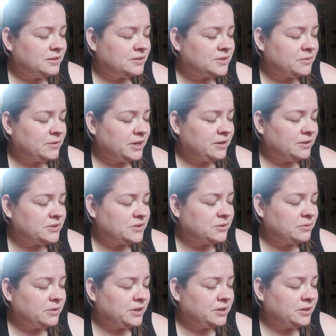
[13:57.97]
so
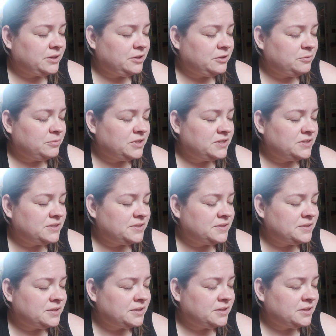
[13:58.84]
Eric's going,
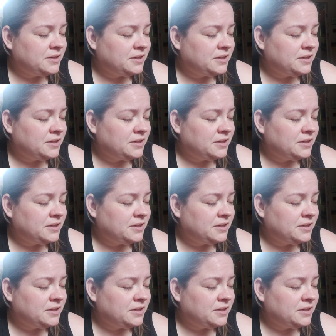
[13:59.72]
humans